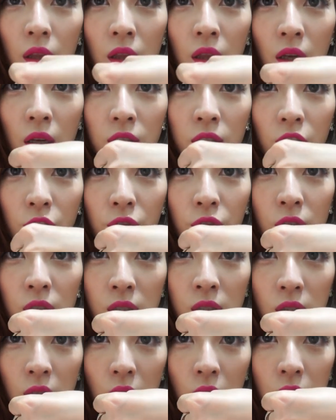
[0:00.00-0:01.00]
the
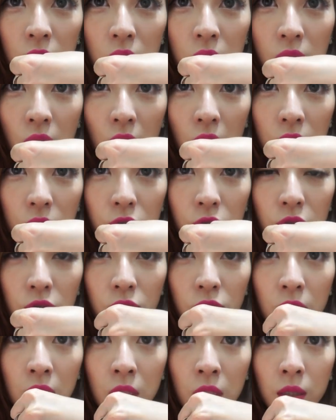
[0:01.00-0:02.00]
difference is
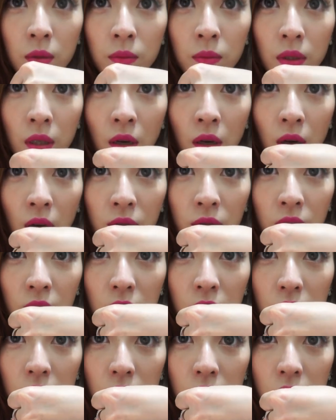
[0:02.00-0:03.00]
extremely
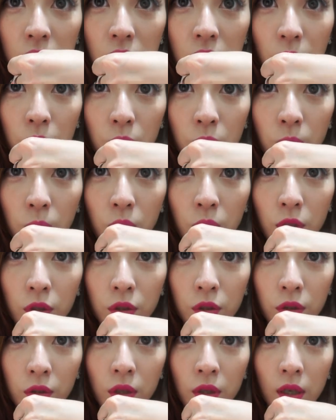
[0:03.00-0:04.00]
obvious. I'm pretty
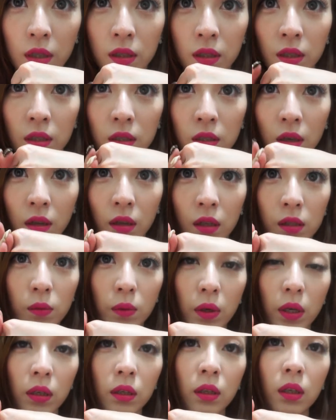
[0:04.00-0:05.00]
sure you guys can tell as
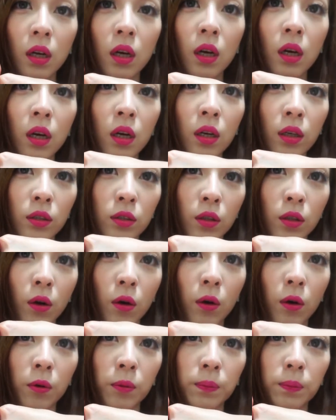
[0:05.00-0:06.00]
well.
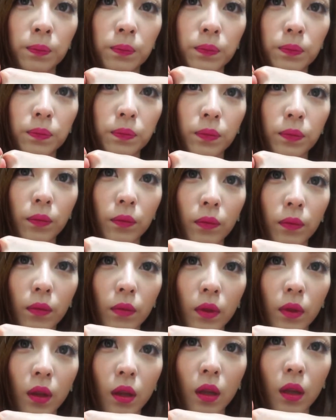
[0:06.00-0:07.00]
So
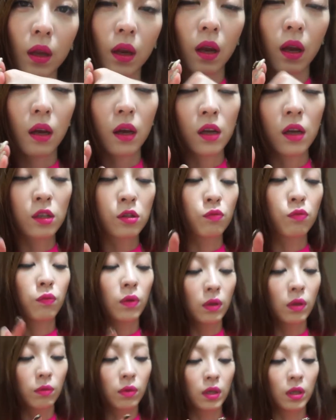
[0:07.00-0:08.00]
it's
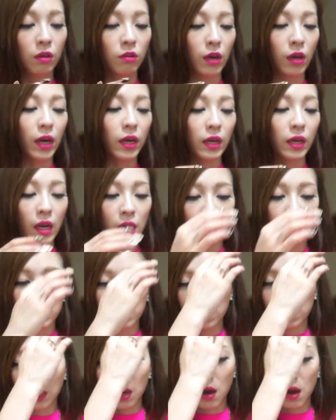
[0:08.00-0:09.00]
really, really great.
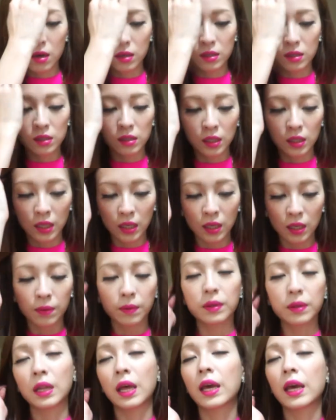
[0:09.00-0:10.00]
It's
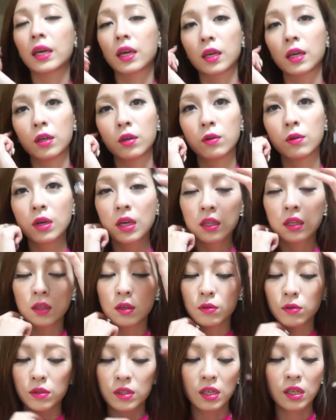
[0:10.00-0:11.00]
honestly, like, you can
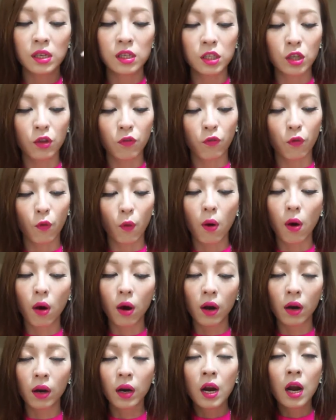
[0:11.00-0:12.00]
use this
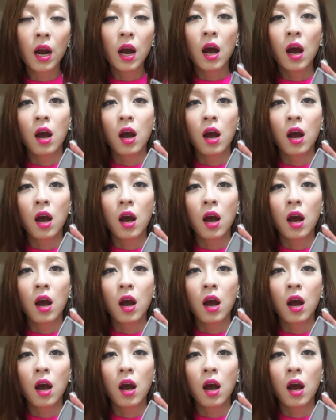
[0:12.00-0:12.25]
for